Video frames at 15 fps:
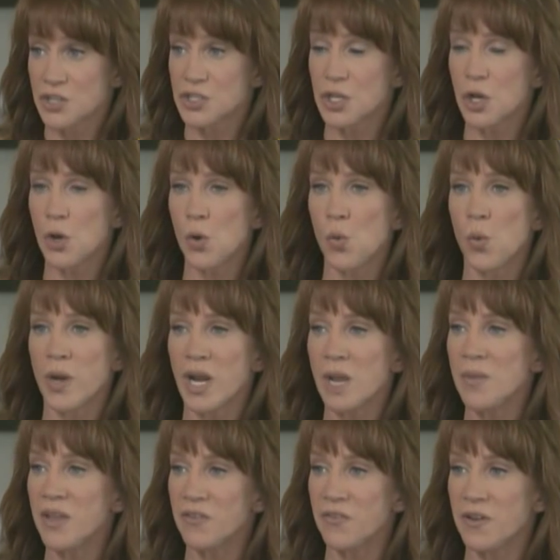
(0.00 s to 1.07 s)
So when I
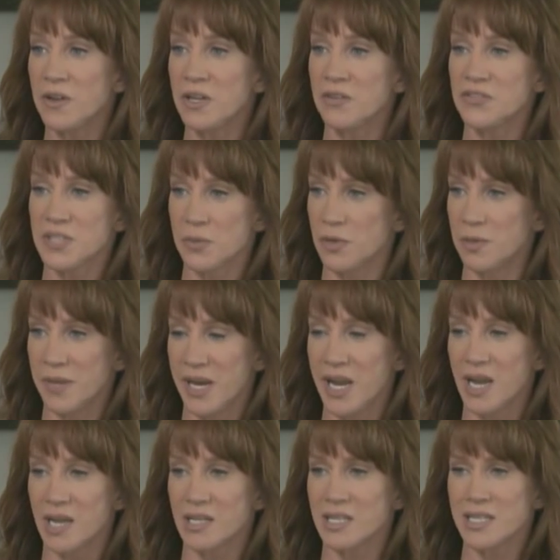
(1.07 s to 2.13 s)
make fun of someone in my
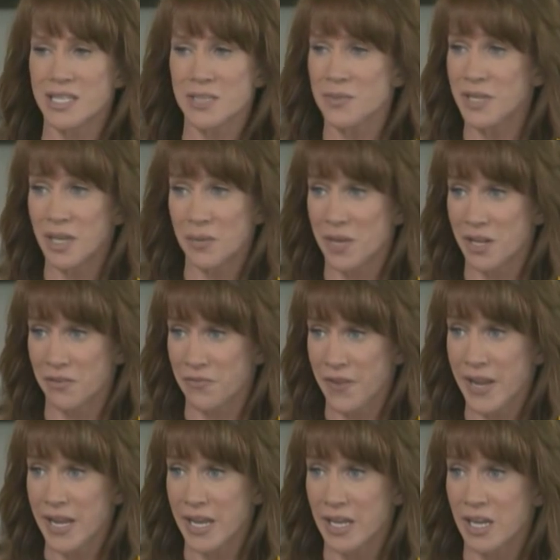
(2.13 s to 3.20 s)
act, it doesn't mean I'm not a
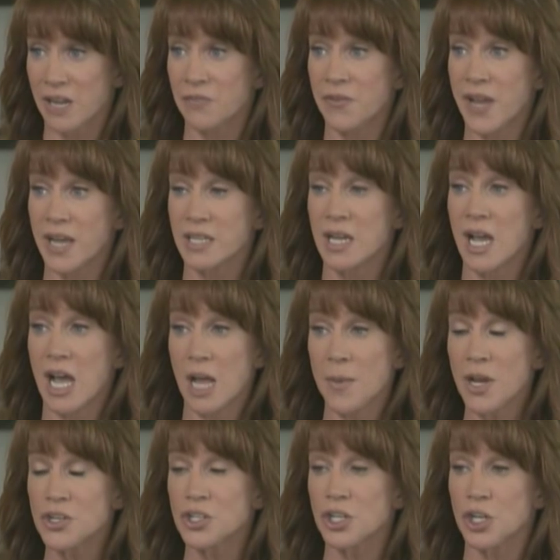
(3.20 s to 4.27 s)
fan. In fact, I'm
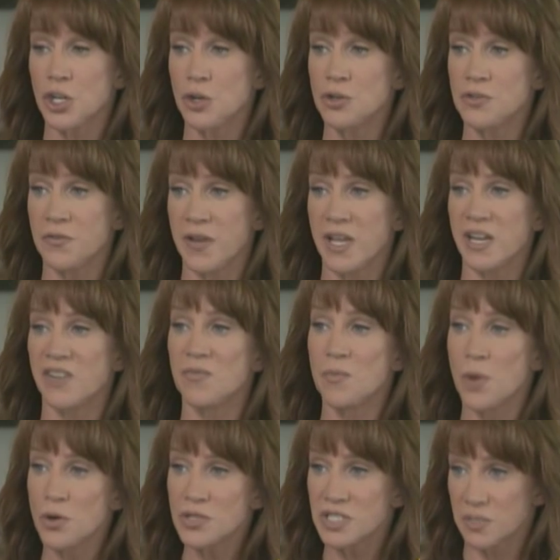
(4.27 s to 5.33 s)
actually a huge fan of
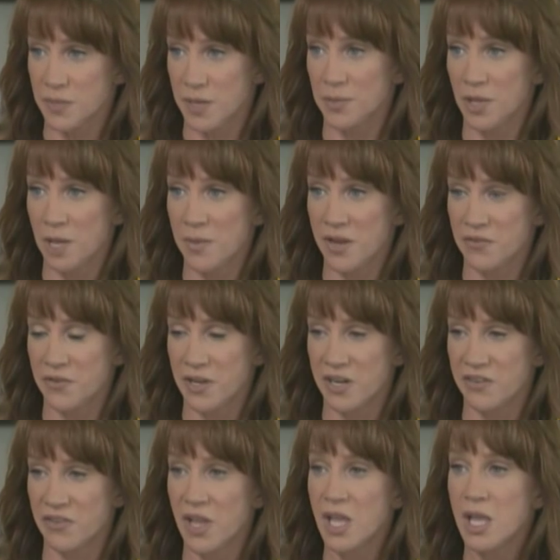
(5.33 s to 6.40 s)
most of the people I make fun
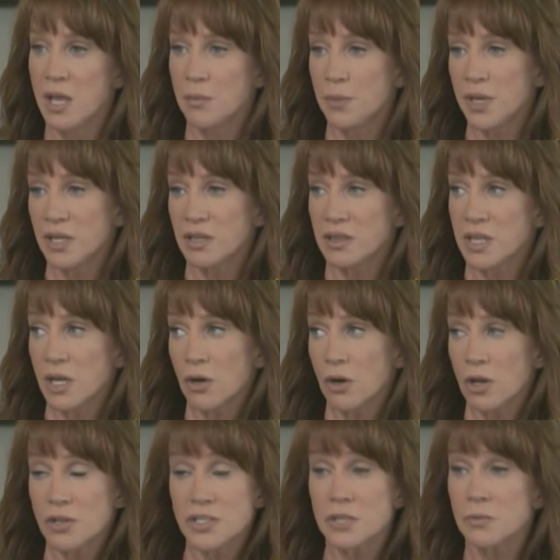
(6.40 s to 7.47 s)
of. But they're
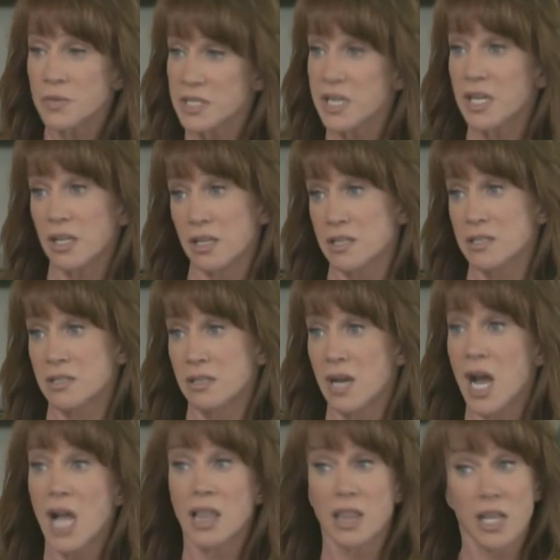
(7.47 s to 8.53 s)
also ridiculous.
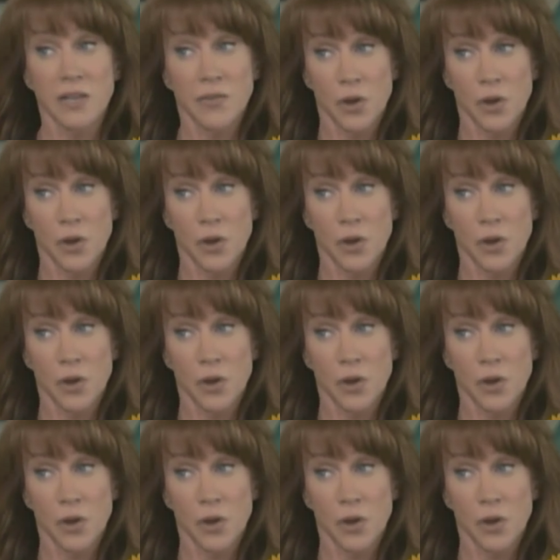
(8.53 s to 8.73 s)
I love